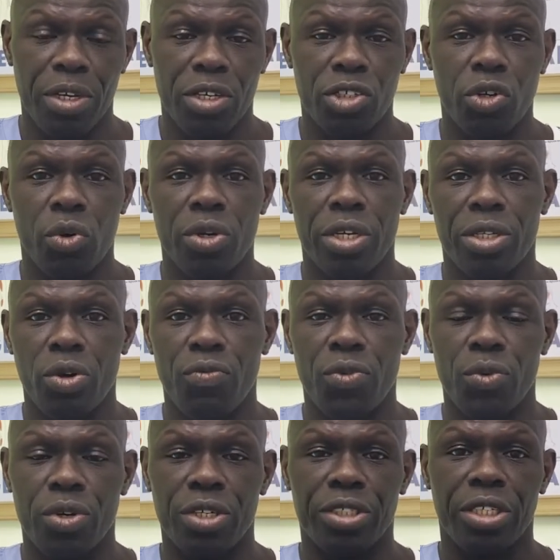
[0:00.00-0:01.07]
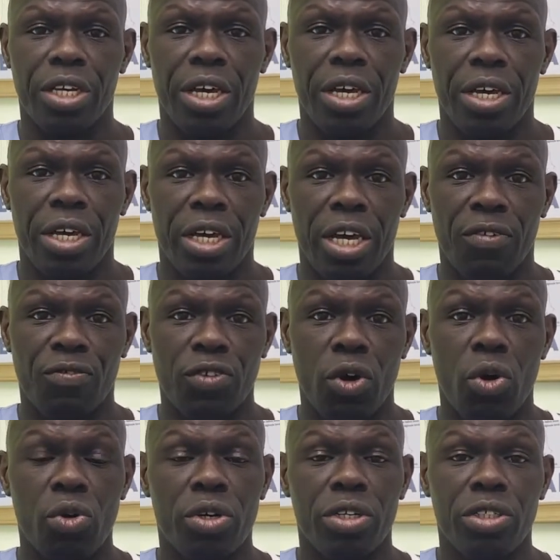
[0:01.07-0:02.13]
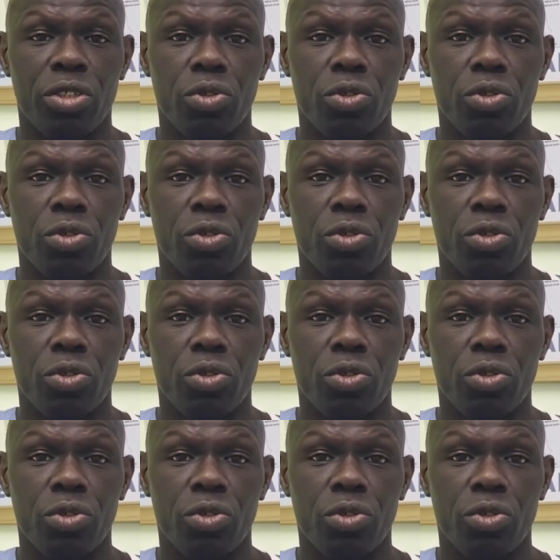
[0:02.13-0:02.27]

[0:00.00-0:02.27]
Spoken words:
So in other words, if you're going to